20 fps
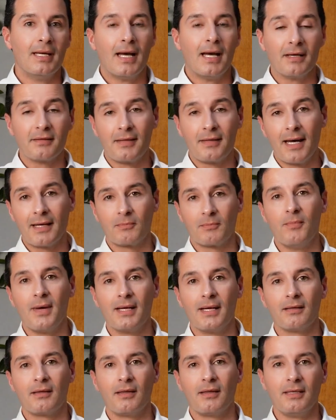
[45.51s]
and that
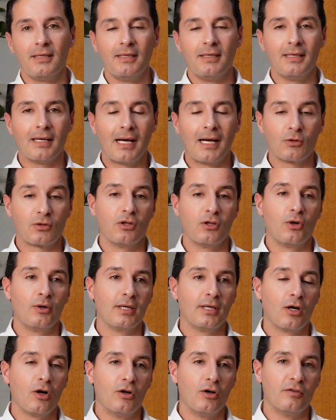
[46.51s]
meant the
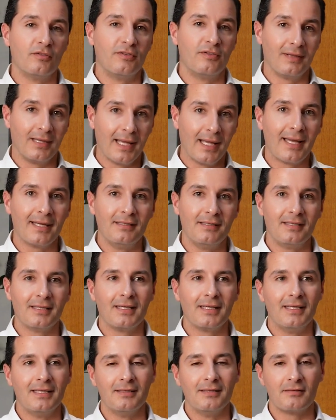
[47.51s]
outlawing of lead
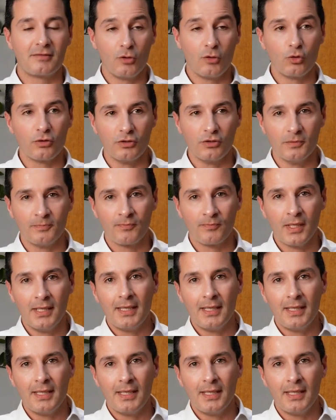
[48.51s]
in solder.